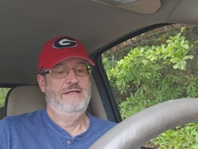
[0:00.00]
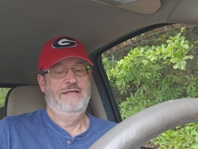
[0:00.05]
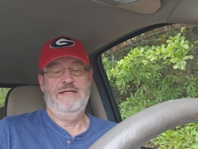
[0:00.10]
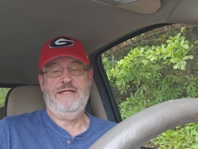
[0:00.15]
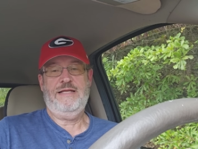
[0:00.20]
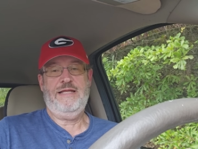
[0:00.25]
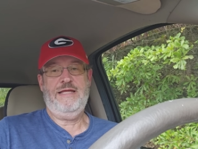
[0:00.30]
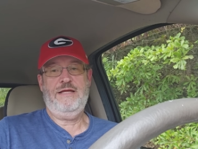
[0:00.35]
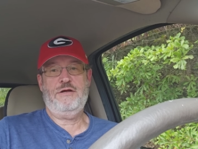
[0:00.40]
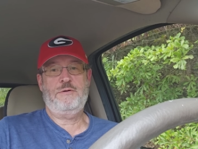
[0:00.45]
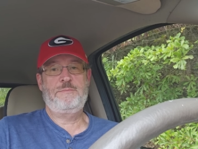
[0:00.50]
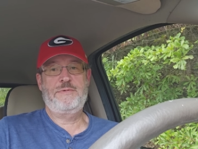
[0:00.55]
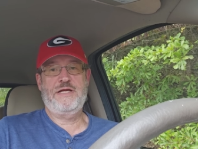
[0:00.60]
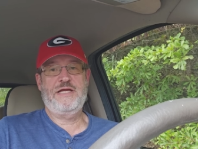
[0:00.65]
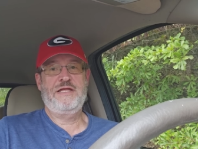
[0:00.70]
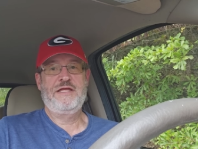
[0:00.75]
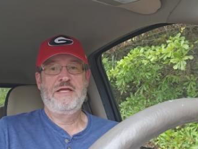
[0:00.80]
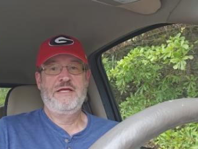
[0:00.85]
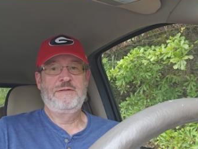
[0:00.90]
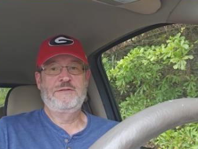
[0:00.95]
it ain't gonna
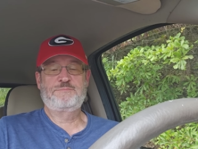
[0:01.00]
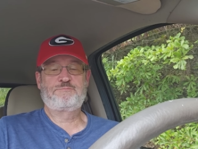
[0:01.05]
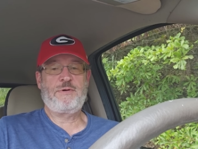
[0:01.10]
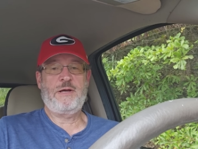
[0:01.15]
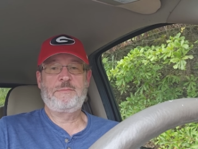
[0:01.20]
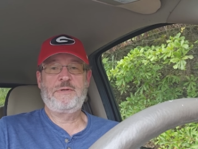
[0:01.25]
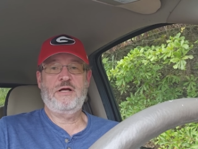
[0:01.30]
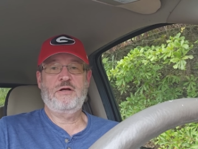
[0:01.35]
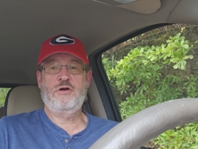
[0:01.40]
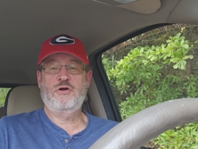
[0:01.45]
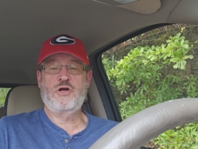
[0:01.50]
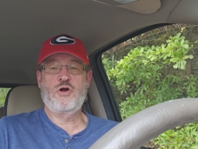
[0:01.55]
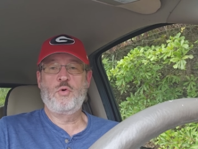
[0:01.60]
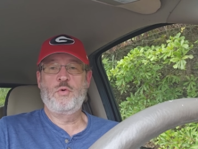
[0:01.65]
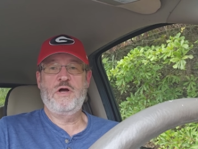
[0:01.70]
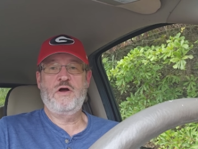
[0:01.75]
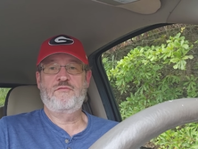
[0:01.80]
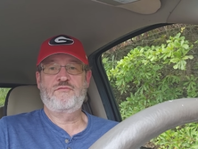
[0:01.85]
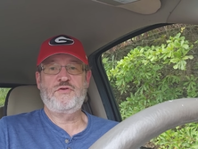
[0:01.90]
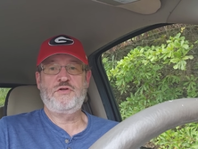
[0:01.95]
be, it's probably not going to go
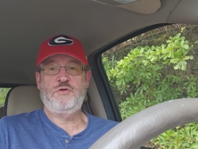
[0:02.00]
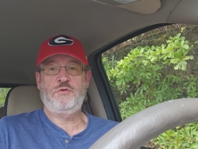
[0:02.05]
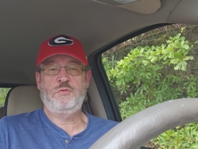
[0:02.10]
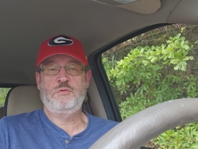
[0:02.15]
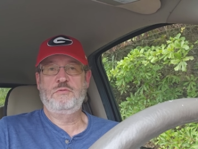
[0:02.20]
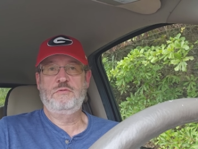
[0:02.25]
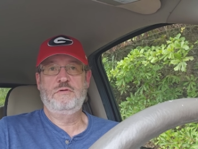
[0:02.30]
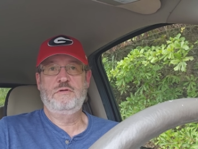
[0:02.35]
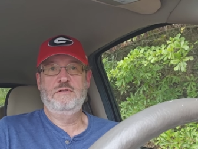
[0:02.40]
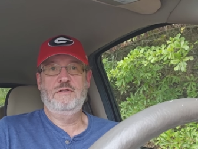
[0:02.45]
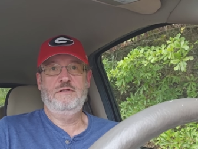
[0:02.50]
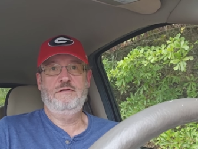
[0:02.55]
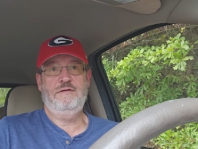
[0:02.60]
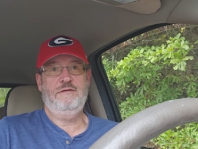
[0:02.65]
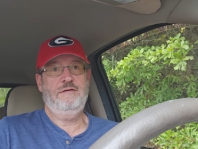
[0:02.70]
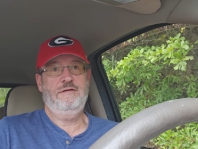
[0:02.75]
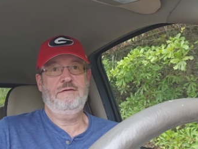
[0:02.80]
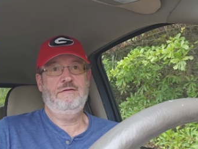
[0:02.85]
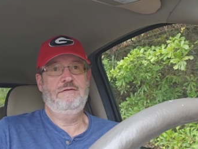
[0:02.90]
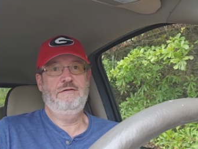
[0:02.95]
well for you.
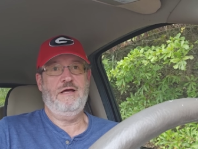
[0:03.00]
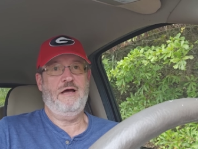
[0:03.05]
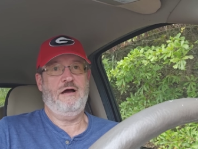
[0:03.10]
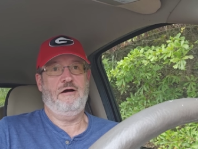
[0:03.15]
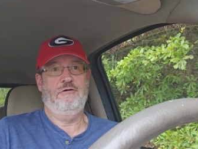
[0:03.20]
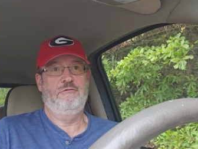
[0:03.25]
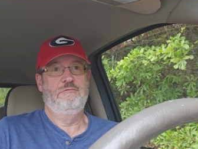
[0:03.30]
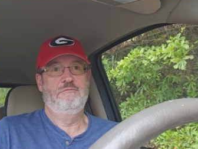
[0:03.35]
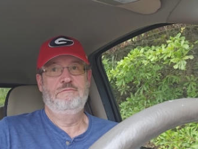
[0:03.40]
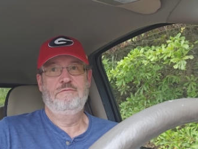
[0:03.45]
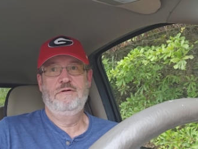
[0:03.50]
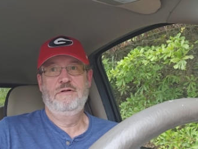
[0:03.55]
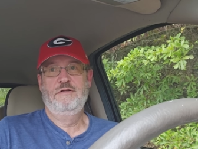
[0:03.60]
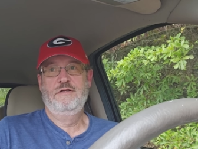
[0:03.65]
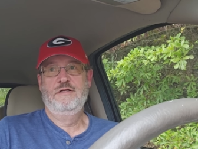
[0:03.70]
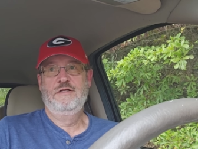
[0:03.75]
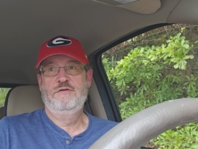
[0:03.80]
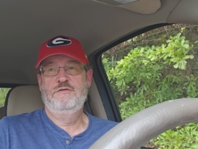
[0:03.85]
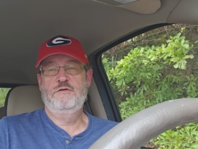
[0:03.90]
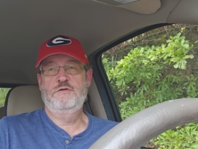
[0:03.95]
Uh, no,
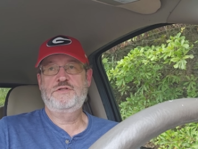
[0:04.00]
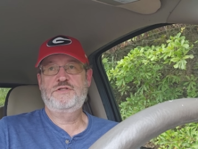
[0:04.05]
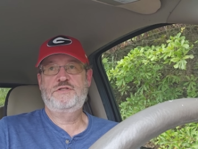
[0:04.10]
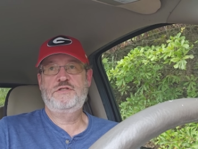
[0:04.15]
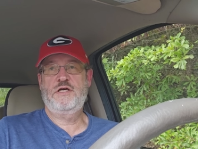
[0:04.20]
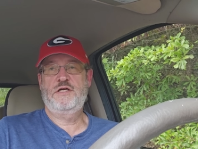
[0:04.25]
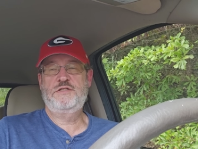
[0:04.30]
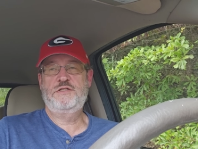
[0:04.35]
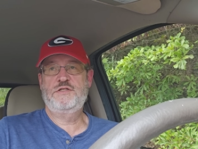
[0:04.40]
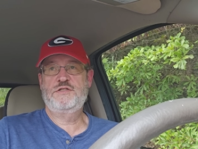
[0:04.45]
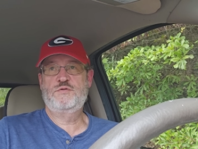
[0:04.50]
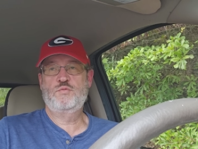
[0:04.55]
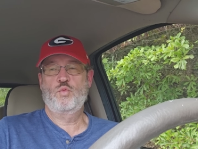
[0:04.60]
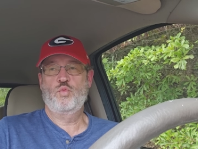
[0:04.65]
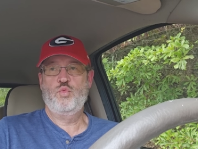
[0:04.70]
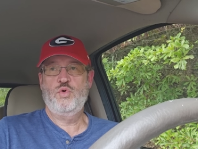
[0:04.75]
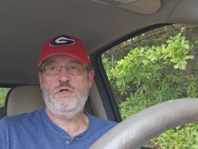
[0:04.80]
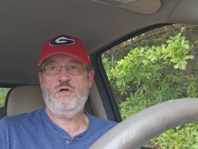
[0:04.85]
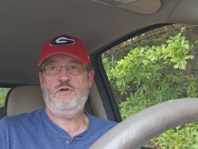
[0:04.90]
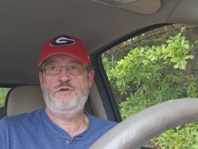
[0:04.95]
those judges
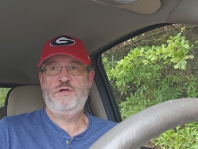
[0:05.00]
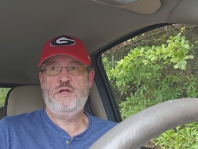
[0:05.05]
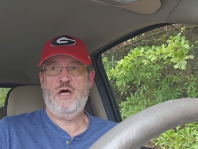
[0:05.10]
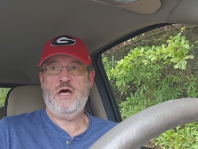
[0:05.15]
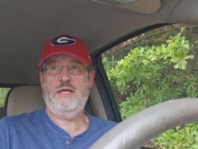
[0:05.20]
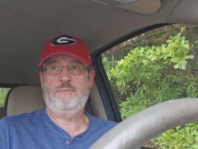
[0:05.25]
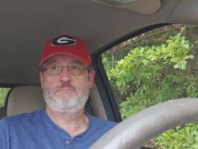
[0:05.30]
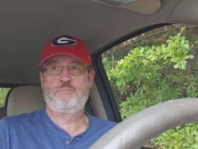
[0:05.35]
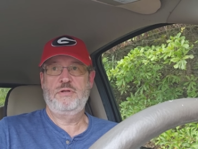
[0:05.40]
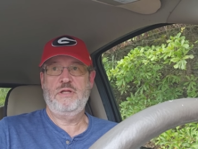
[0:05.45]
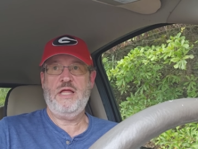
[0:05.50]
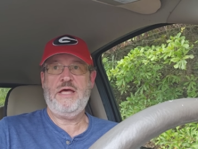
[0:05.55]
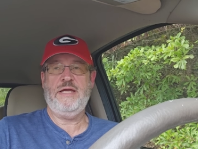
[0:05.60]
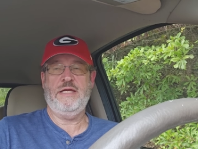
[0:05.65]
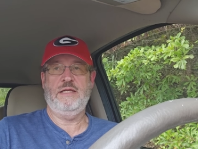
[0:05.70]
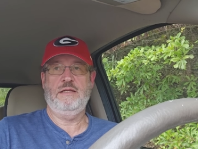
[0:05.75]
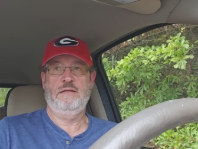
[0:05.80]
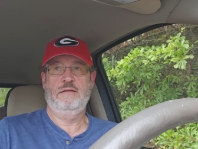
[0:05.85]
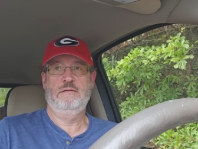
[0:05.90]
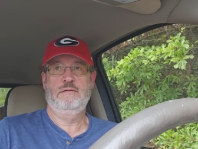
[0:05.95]
will not
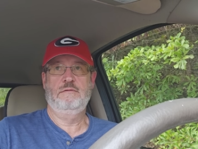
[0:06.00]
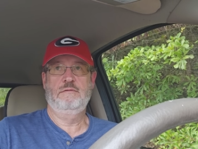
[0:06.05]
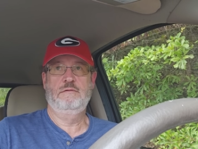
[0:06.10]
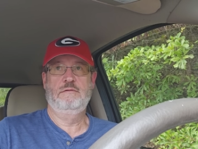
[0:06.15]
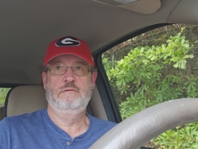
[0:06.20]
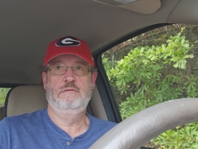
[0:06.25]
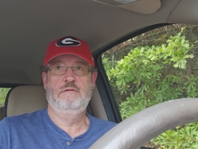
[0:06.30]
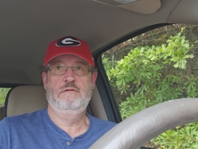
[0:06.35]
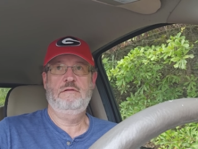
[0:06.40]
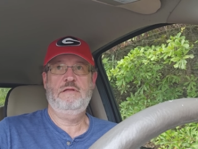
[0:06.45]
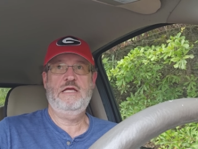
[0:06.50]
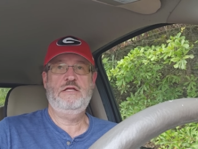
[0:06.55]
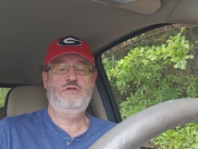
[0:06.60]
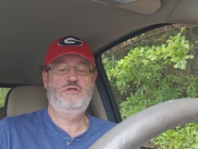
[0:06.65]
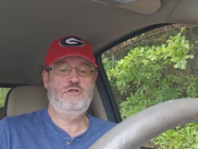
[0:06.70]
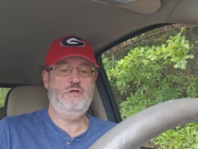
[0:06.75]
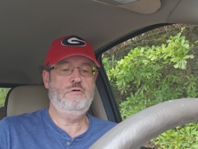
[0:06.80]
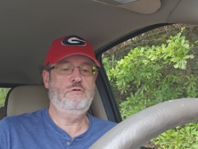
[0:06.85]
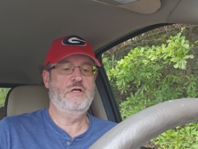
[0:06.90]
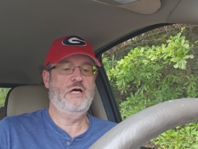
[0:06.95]
play. They
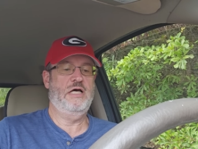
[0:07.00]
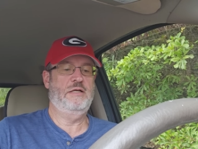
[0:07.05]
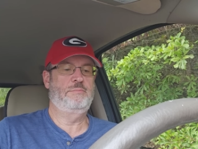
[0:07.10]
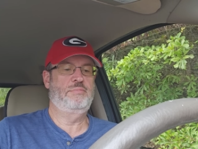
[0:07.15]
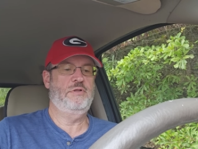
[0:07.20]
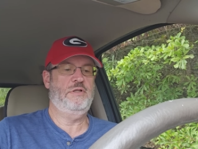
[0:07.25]
do not